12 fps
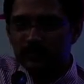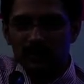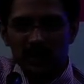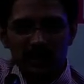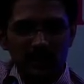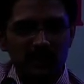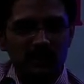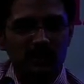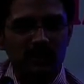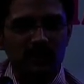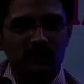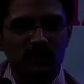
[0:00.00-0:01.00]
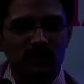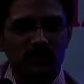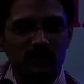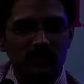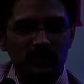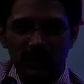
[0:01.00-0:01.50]
I can give
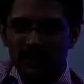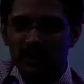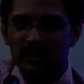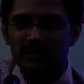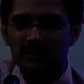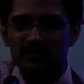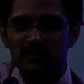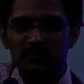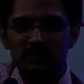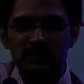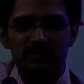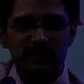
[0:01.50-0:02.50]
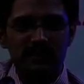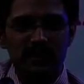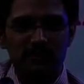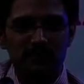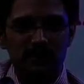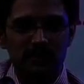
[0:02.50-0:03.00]
you hundreds of numbers of
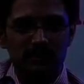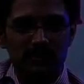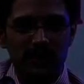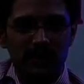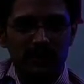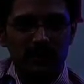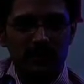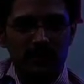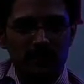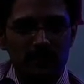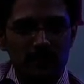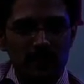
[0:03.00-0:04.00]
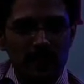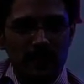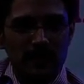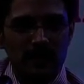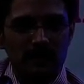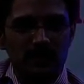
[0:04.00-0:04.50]
examples where
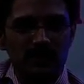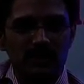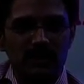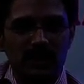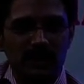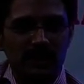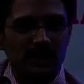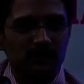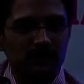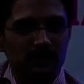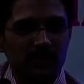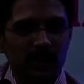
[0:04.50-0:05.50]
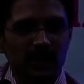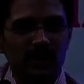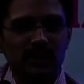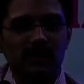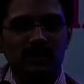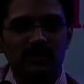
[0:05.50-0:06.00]
they missed a claim and
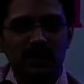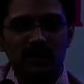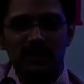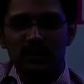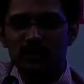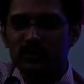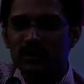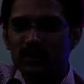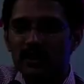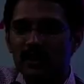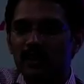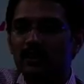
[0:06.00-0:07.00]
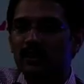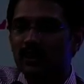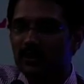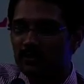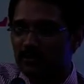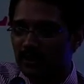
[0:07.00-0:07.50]
others started using an
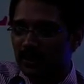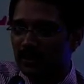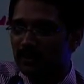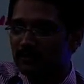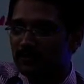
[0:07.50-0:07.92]
alternative for that.